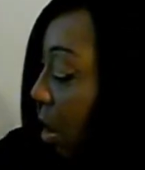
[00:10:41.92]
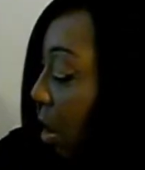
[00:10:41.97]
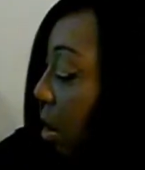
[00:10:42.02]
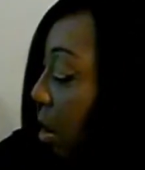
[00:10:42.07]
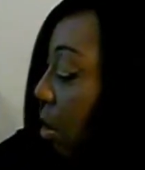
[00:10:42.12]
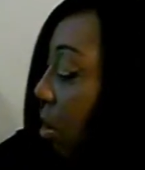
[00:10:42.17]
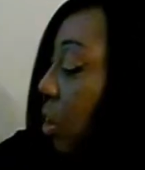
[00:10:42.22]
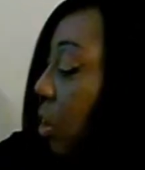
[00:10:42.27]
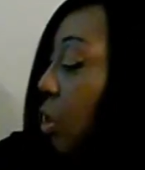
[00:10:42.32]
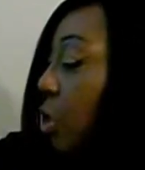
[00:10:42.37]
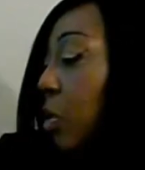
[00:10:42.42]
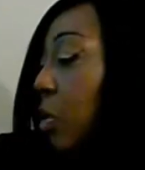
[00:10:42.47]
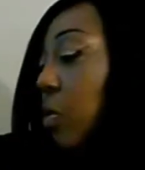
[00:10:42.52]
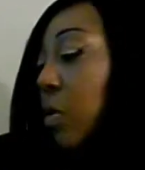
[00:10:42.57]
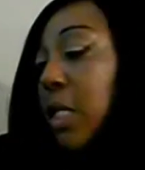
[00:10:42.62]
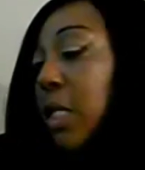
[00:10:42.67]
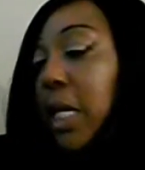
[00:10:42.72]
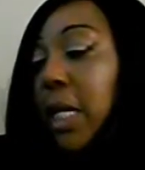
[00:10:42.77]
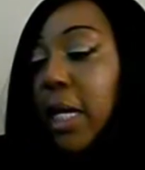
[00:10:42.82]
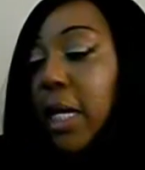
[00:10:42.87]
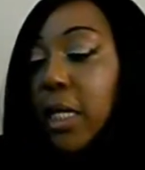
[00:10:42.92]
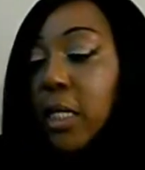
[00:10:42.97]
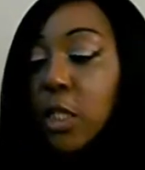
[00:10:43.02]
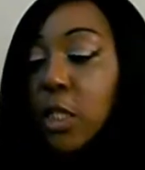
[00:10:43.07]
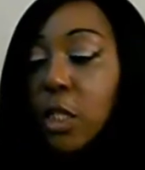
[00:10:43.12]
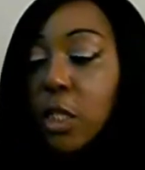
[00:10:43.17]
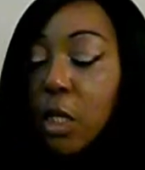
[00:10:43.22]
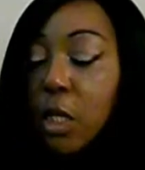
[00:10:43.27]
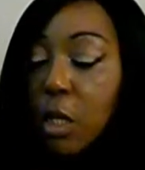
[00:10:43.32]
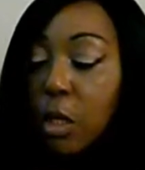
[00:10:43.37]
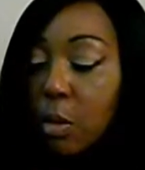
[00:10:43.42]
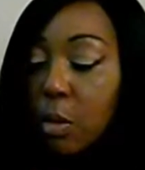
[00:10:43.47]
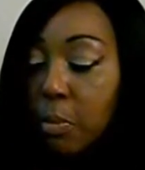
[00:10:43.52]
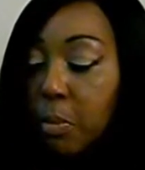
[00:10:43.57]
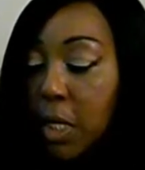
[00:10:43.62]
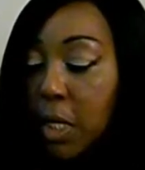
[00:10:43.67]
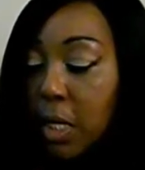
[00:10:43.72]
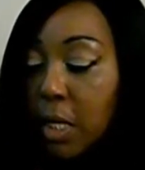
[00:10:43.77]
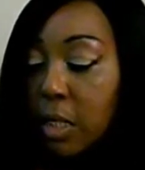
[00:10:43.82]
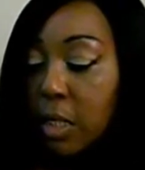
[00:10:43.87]
Also got some
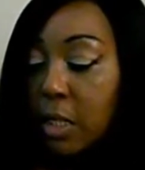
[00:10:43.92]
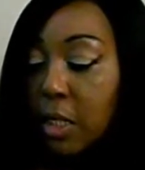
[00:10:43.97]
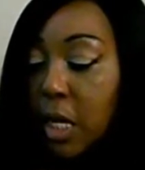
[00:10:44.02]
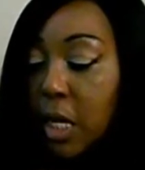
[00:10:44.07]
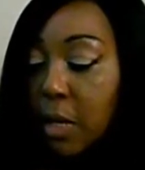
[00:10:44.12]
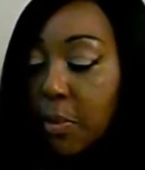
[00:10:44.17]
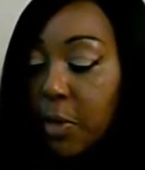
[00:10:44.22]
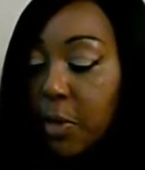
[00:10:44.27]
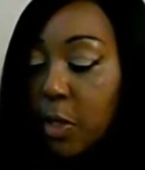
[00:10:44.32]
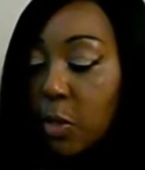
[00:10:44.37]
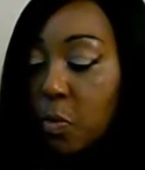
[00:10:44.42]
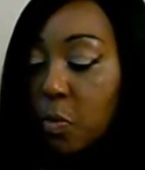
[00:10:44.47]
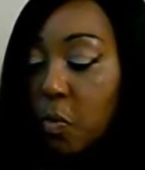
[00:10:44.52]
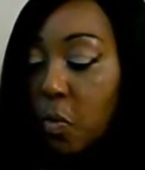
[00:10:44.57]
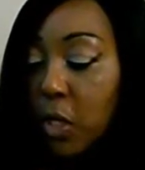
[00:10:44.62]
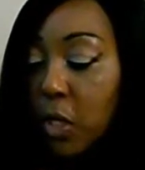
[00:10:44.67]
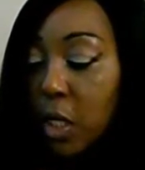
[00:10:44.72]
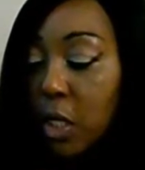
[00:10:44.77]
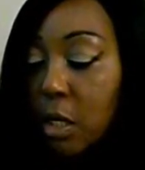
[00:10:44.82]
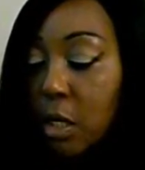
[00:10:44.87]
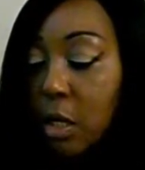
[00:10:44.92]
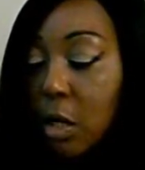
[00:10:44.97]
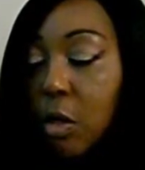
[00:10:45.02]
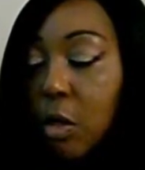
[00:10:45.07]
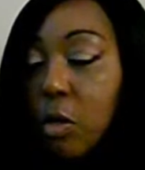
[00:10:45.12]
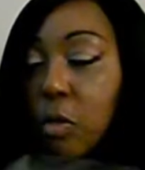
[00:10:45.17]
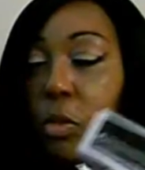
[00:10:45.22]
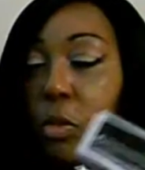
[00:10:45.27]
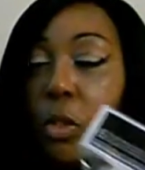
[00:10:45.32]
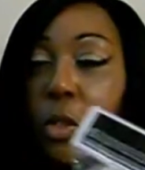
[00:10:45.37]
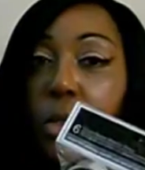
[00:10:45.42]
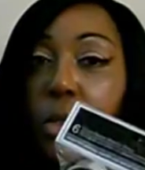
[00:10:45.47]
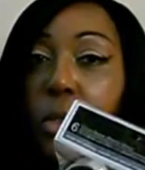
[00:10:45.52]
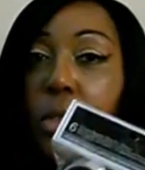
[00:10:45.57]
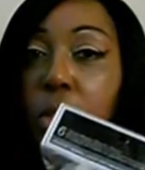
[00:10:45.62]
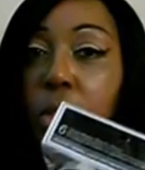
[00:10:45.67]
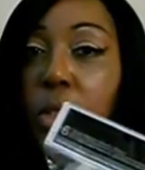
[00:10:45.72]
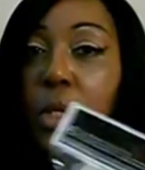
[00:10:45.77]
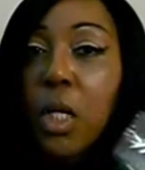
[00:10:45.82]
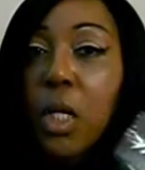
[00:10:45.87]
napkin ring
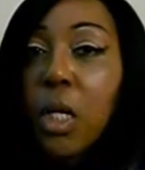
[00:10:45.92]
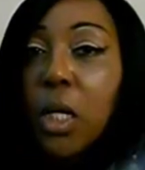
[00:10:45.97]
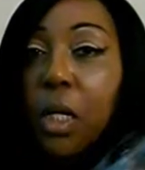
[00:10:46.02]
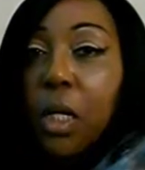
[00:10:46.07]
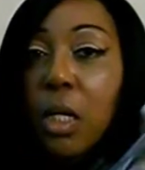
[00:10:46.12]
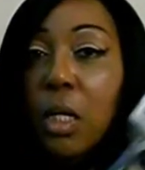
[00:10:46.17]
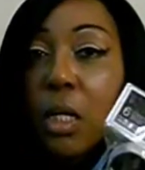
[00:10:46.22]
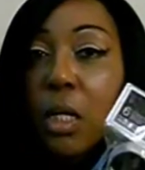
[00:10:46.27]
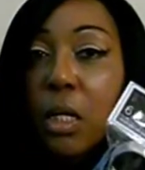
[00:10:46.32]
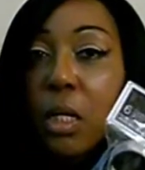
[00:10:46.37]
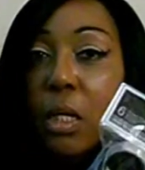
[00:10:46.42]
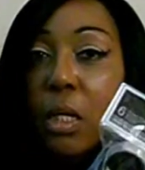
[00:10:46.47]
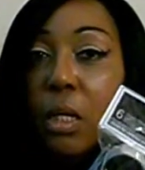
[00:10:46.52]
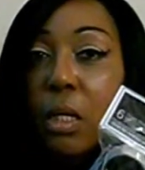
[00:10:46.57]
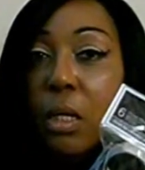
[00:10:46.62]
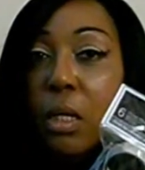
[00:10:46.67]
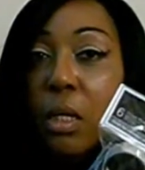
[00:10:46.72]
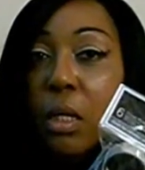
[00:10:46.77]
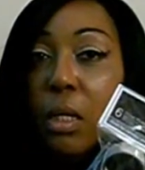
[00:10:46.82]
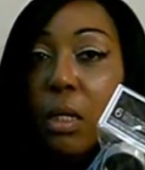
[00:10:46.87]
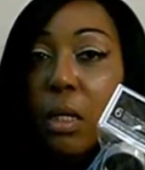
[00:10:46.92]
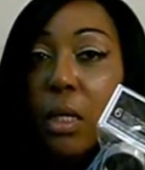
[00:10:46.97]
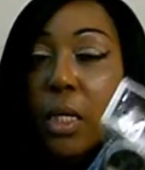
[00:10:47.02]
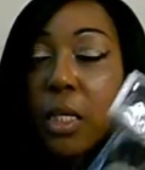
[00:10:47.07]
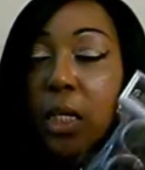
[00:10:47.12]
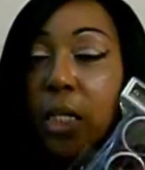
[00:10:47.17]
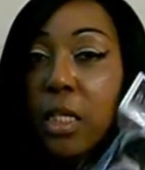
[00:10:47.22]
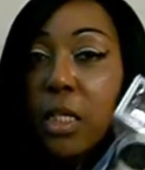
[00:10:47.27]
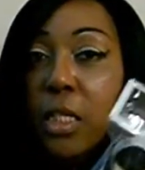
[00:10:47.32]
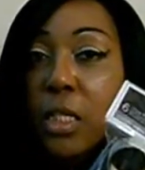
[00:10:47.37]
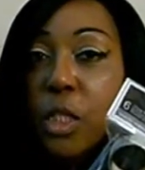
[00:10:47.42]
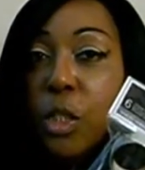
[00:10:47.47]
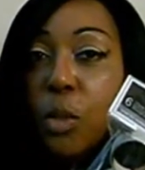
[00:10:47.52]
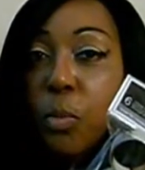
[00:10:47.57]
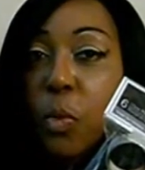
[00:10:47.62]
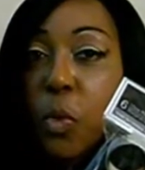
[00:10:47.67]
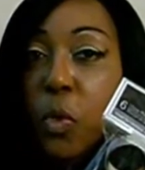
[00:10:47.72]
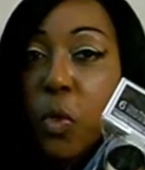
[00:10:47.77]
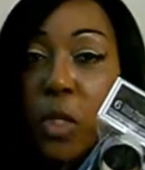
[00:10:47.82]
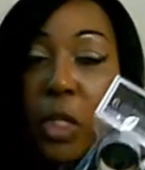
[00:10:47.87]
holders. I needed some
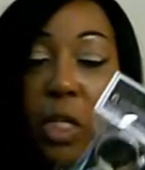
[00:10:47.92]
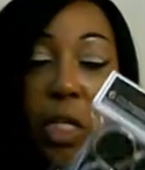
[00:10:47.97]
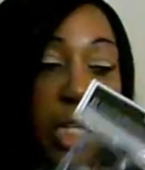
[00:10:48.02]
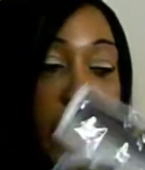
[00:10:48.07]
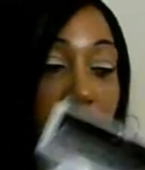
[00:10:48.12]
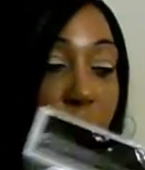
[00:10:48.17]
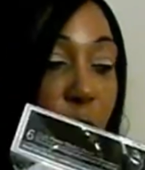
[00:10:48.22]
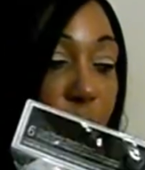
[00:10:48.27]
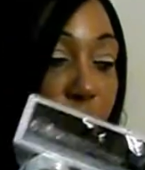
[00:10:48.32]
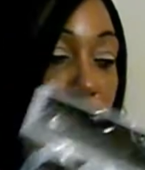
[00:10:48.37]
more of these